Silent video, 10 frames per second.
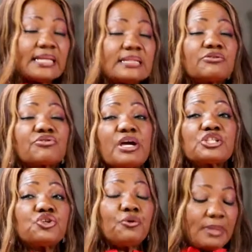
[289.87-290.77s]
and
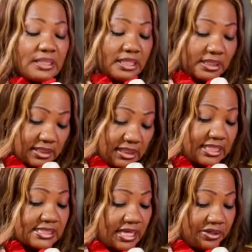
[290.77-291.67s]
great
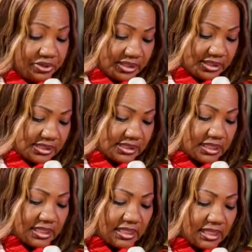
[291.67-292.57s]

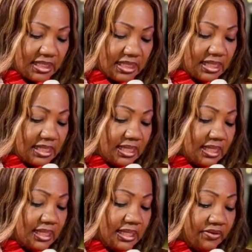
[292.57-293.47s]
humanitarians
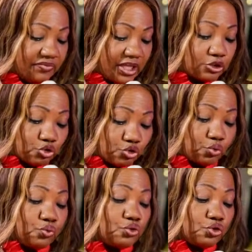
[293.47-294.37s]
if they
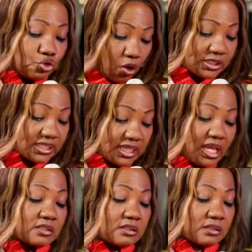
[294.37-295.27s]
do not
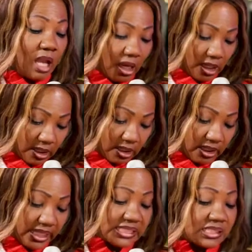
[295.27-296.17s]
get stuck
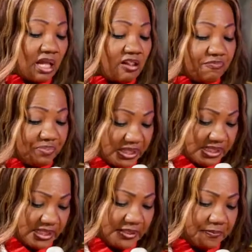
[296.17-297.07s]
in self
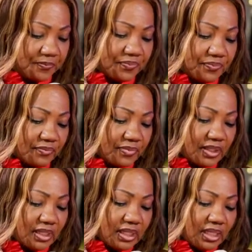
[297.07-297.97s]
pity
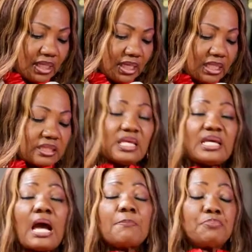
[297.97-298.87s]

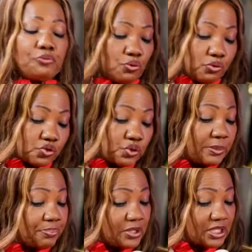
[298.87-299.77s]
they are prone to
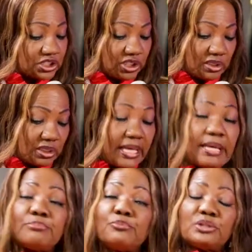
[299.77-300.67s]
depression
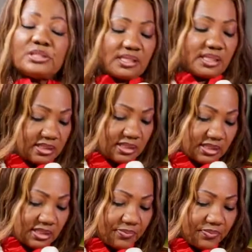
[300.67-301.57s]
and
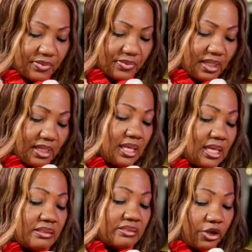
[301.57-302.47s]
moodiness.
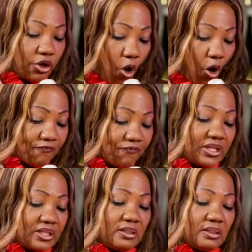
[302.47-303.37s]
They
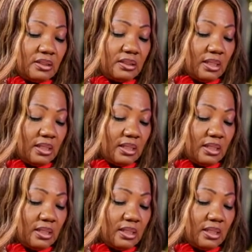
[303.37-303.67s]
often